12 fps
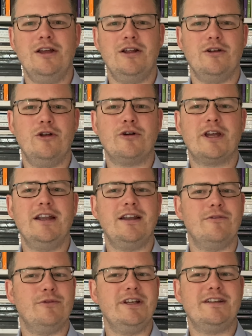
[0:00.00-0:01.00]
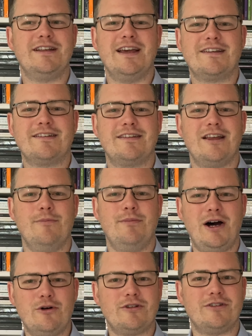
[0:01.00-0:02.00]
Locate and read texts
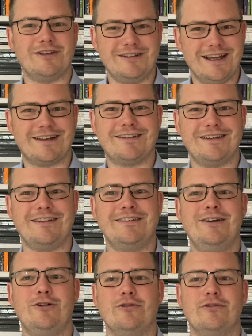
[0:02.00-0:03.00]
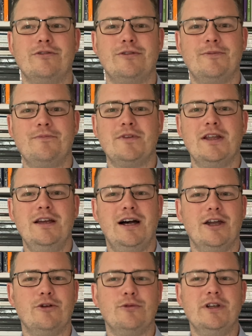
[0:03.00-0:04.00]
about the text itself.
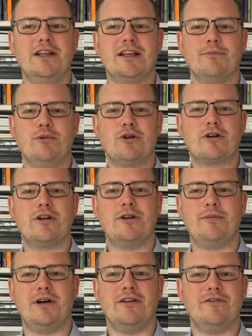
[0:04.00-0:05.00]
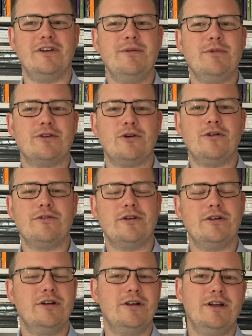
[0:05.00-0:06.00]
Are you reading a book by a famous author?